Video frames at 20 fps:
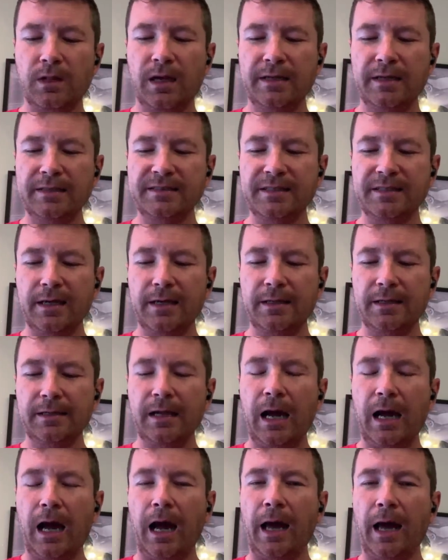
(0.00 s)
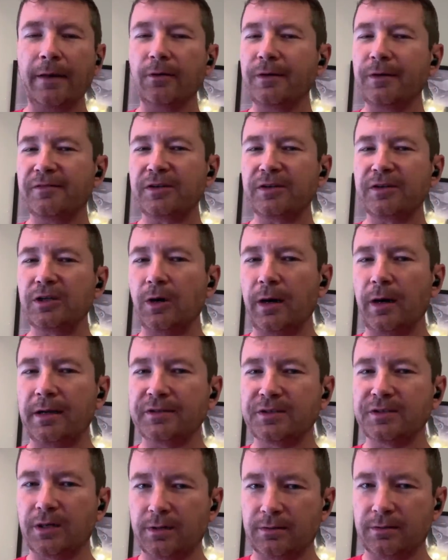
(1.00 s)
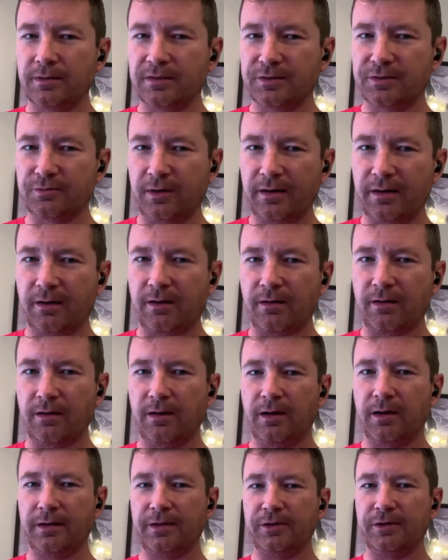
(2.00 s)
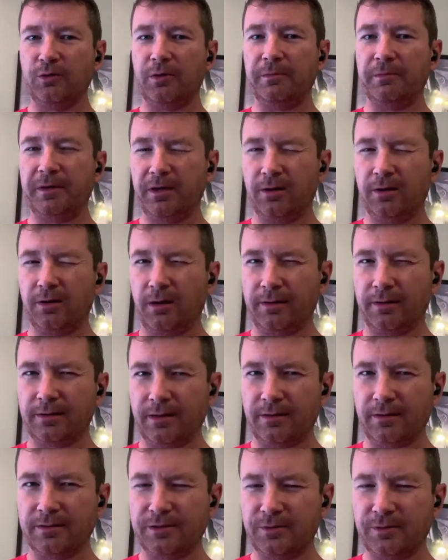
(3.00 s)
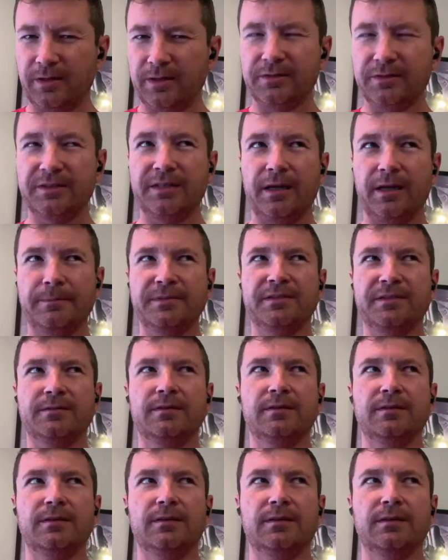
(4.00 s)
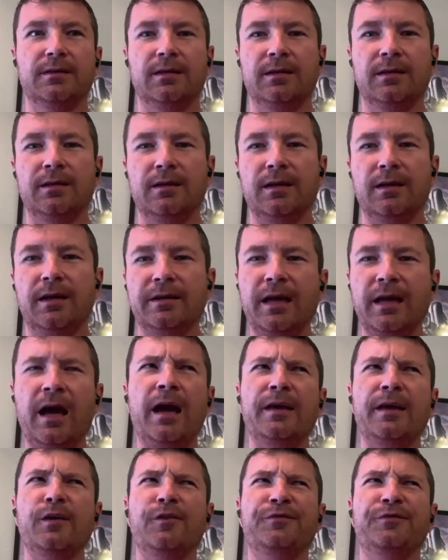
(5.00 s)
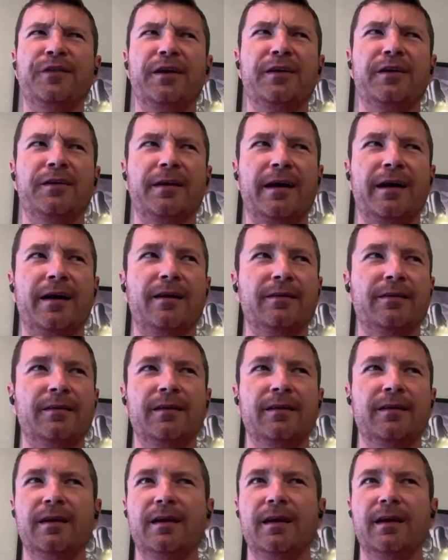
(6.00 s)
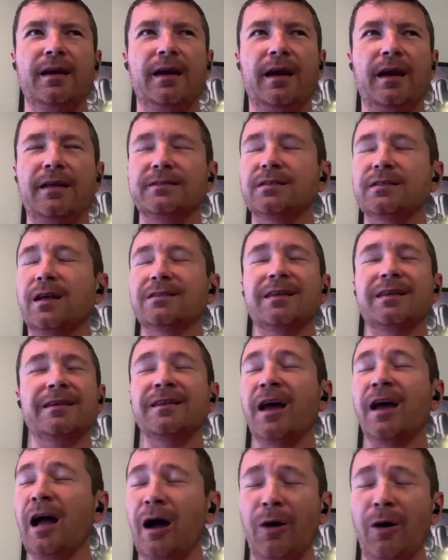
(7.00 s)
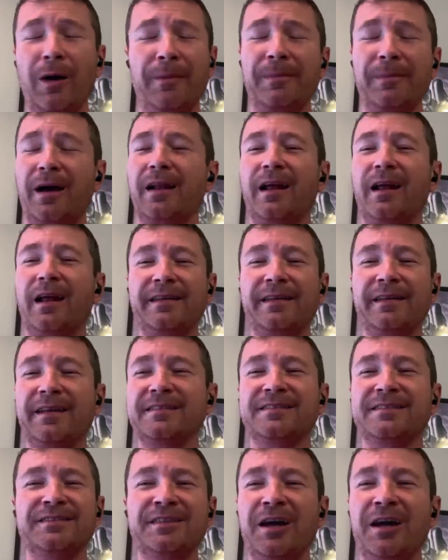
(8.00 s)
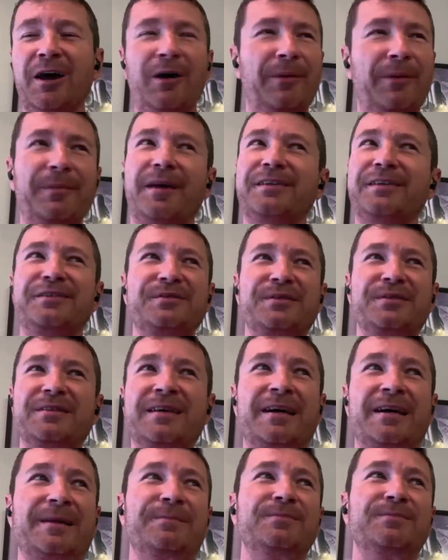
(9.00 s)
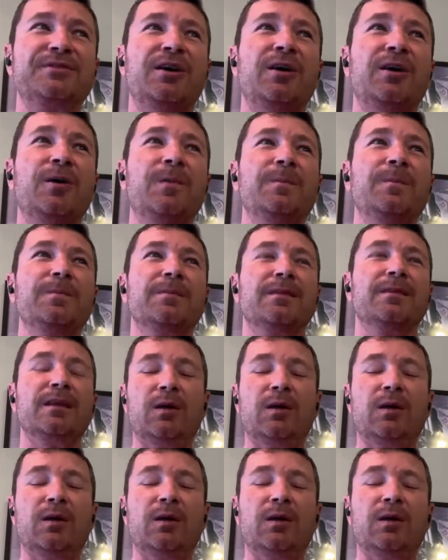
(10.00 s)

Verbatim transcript: I said, I don't even know how to turn this radar on, and you want me to go out there and do intercepts? And they're like, you'll figure it out. And so I was like, no, I'm not. I'm not doing that. So